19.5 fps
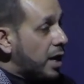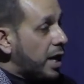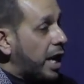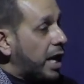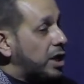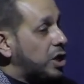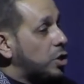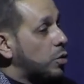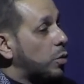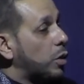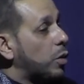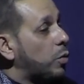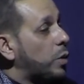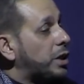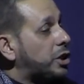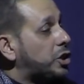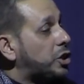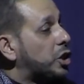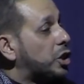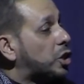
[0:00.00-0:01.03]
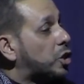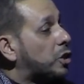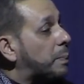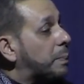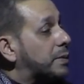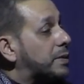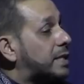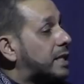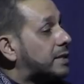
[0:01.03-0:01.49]
and you will wish you could
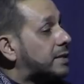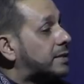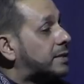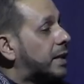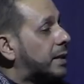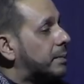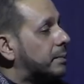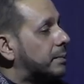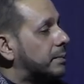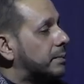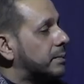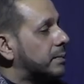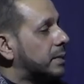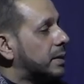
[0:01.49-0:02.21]
possess them.